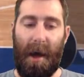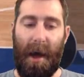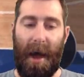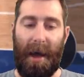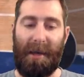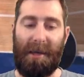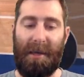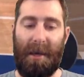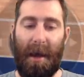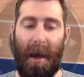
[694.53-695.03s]

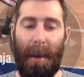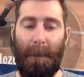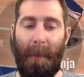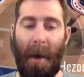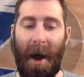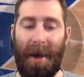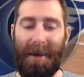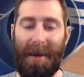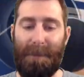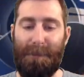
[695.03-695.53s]
I
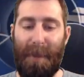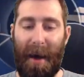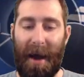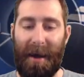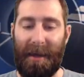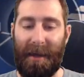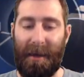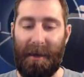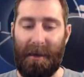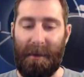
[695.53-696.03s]
might need
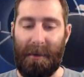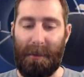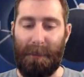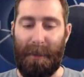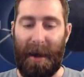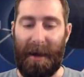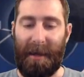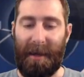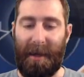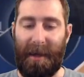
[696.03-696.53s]
Buddy
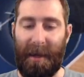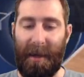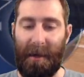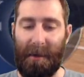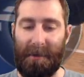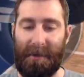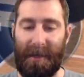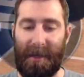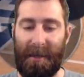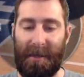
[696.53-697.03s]

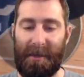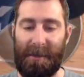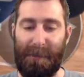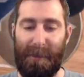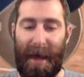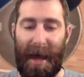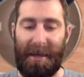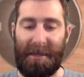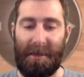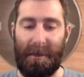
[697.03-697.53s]
Hield to
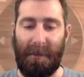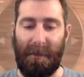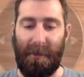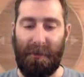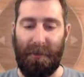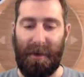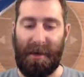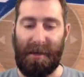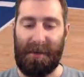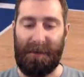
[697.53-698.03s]
splash some
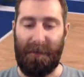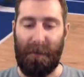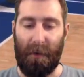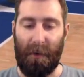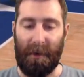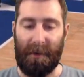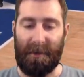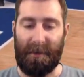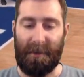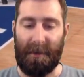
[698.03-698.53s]
threes
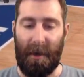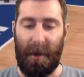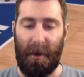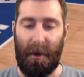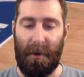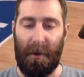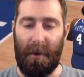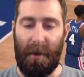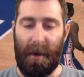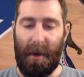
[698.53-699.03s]
for us.
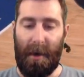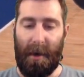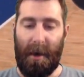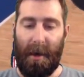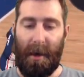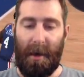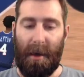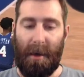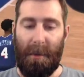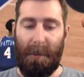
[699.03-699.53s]
So,
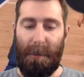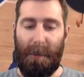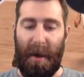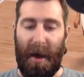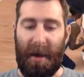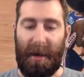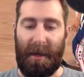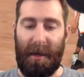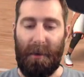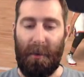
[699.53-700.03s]

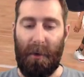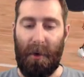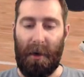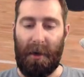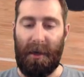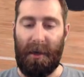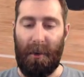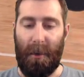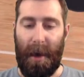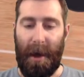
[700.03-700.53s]
Buddy,
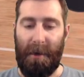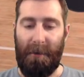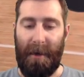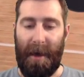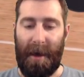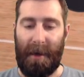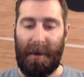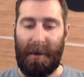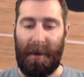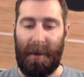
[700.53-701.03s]
work your way
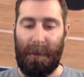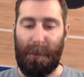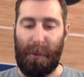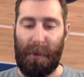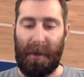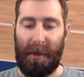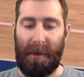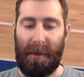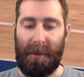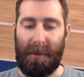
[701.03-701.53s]
around here,
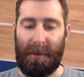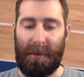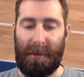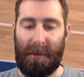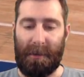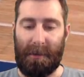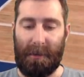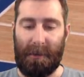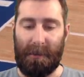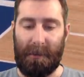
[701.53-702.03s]

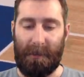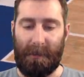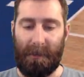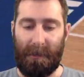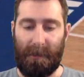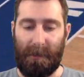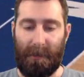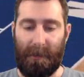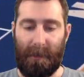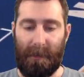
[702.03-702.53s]
please.
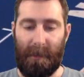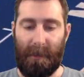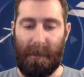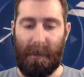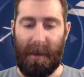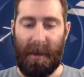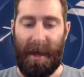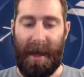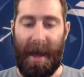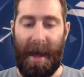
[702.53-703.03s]

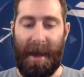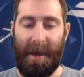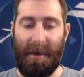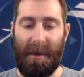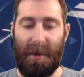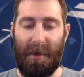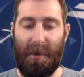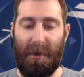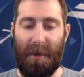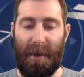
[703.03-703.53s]
Can
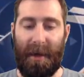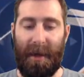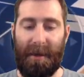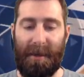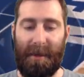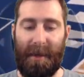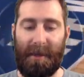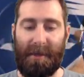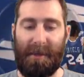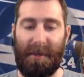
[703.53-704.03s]
you
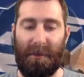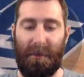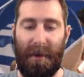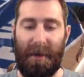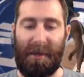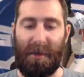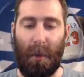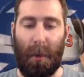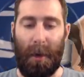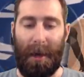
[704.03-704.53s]
hit this
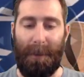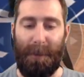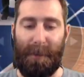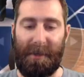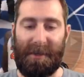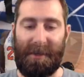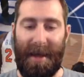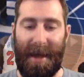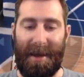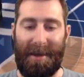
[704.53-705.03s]
three?
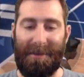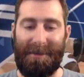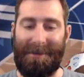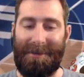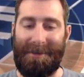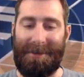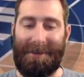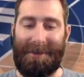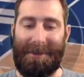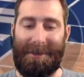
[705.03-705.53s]
20%.
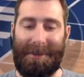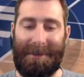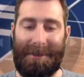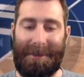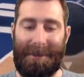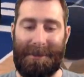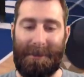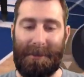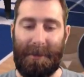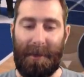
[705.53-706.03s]

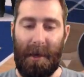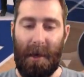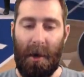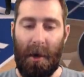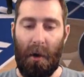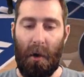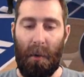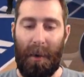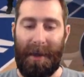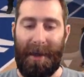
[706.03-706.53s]

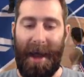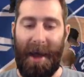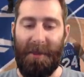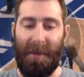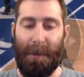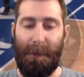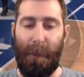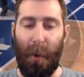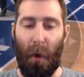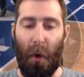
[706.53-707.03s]
Oh, we get
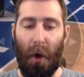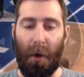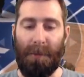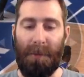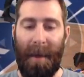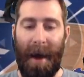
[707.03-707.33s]
the board.